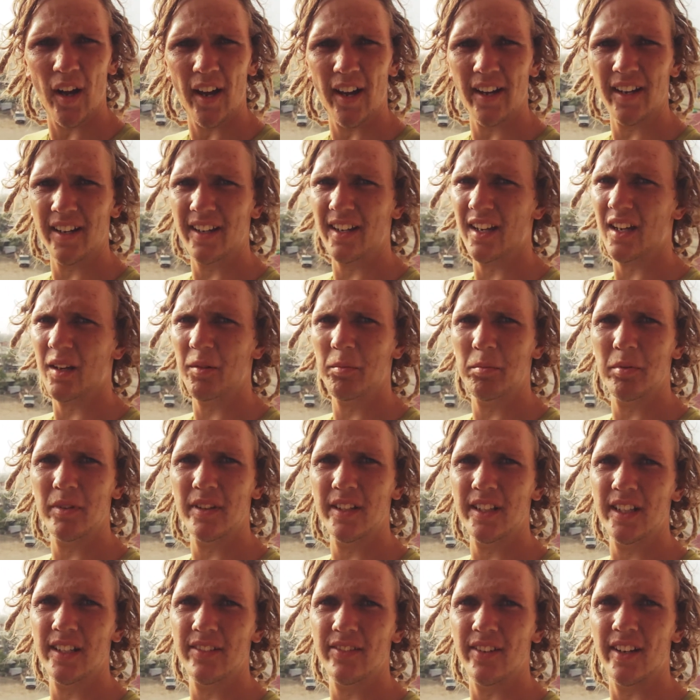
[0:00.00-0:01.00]
I can't
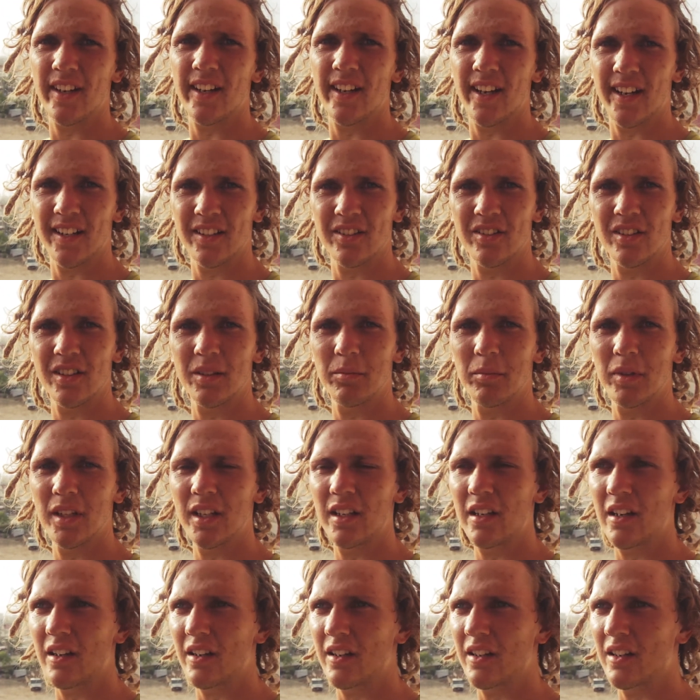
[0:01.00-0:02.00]
believe I actually
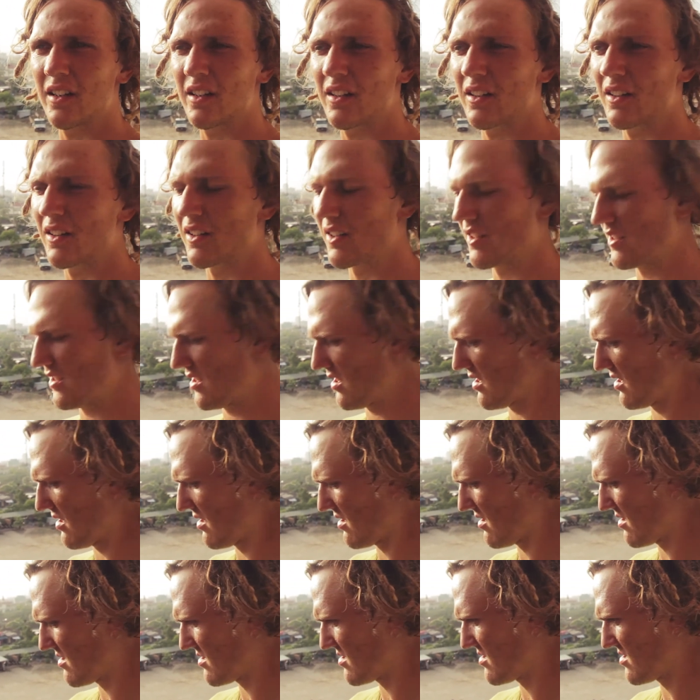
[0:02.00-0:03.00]
made it here
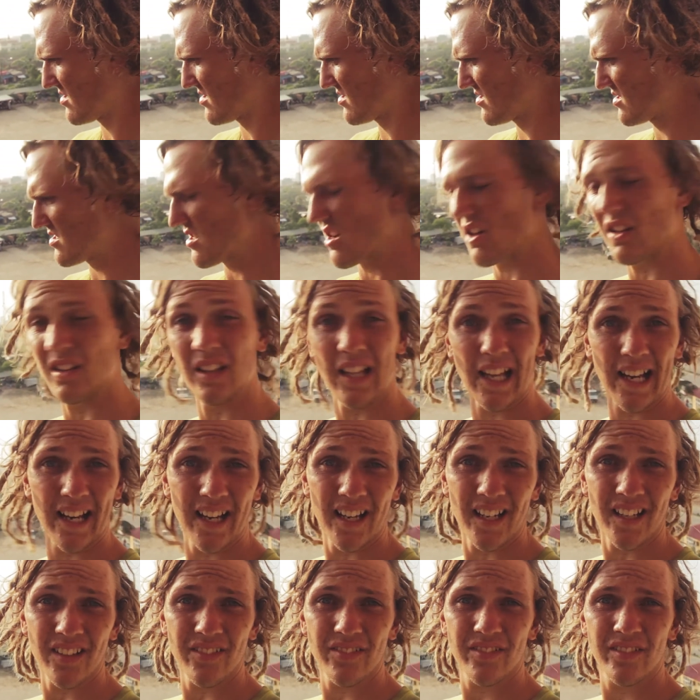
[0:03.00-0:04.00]

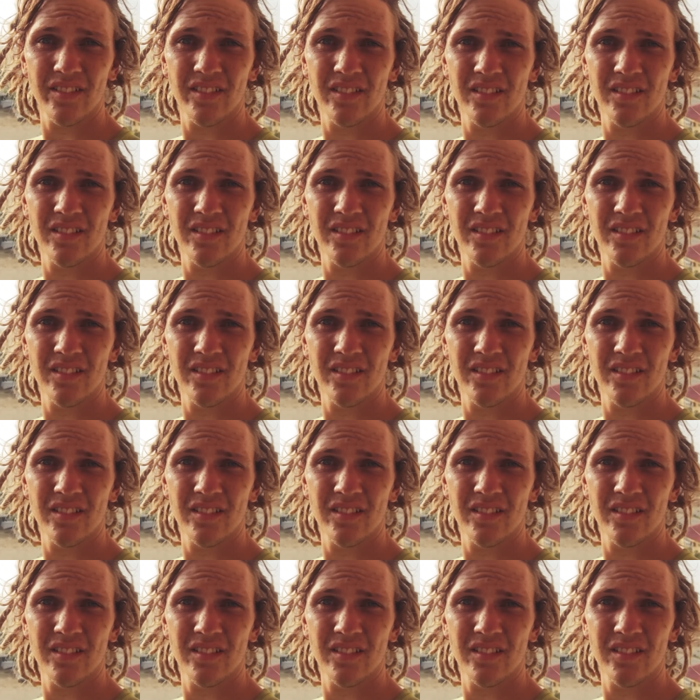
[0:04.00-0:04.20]
alive.